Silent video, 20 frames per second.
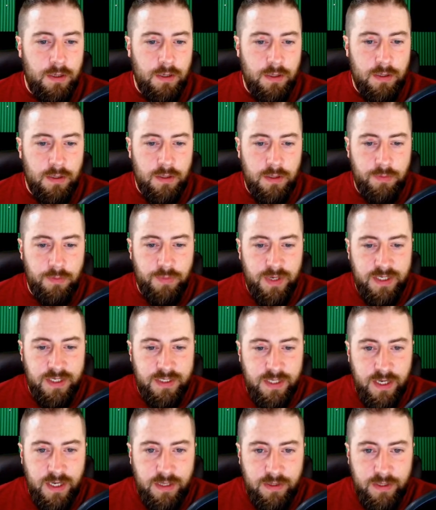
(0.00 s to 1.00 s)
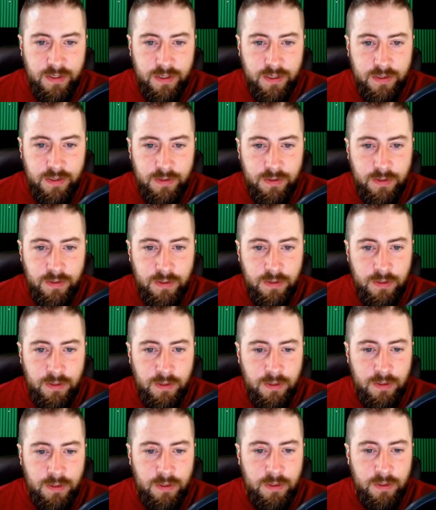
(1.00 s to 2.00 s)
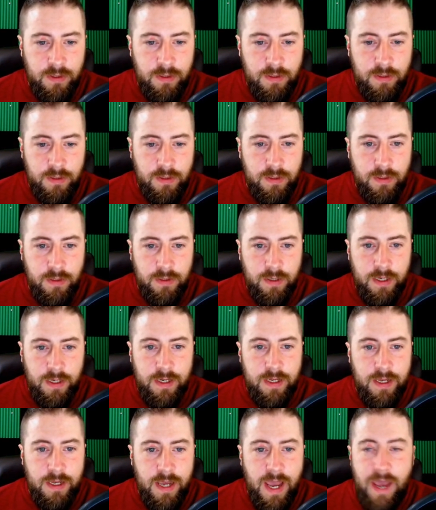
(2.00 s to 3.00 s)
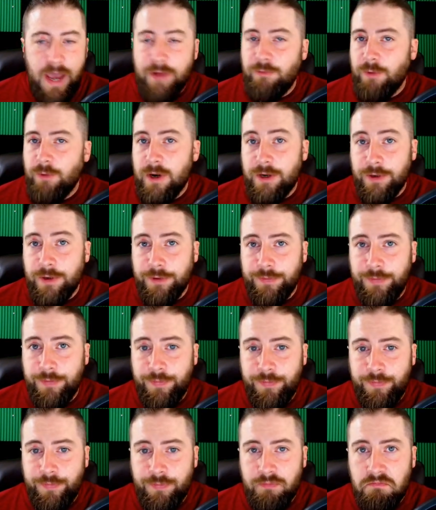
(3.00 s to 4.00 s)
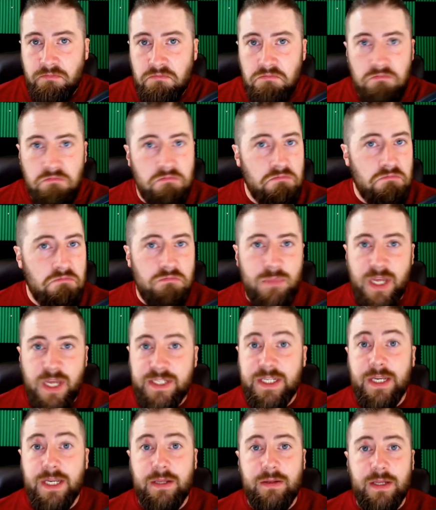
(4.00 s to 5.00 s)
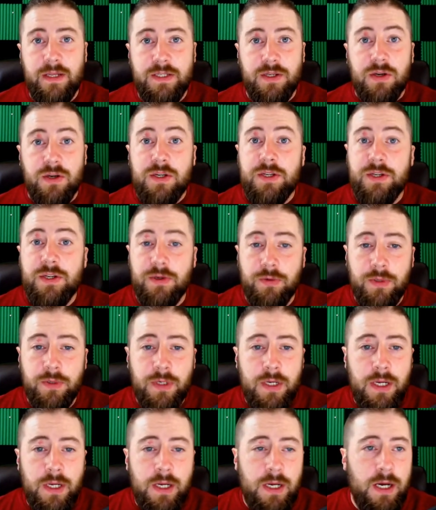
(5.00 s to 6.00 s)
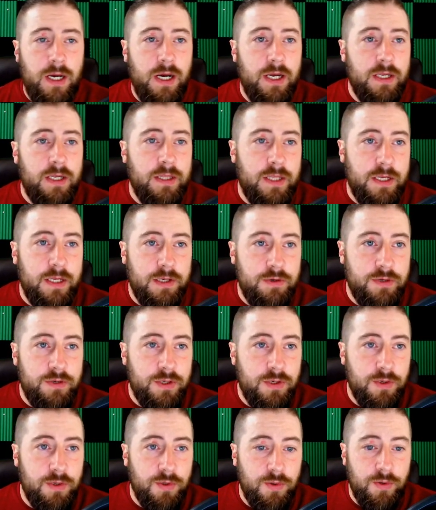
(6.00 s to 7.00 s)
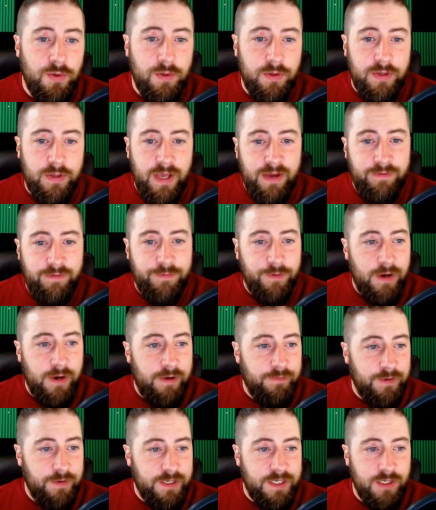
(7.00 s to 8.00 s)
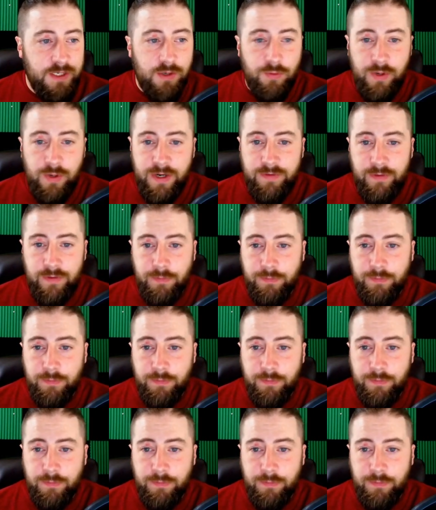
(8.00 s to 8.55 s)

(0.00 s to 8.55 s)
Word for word: Then paste that in there and hit add record. That's it. That's all you do. Uh, then you do that for every single one of them.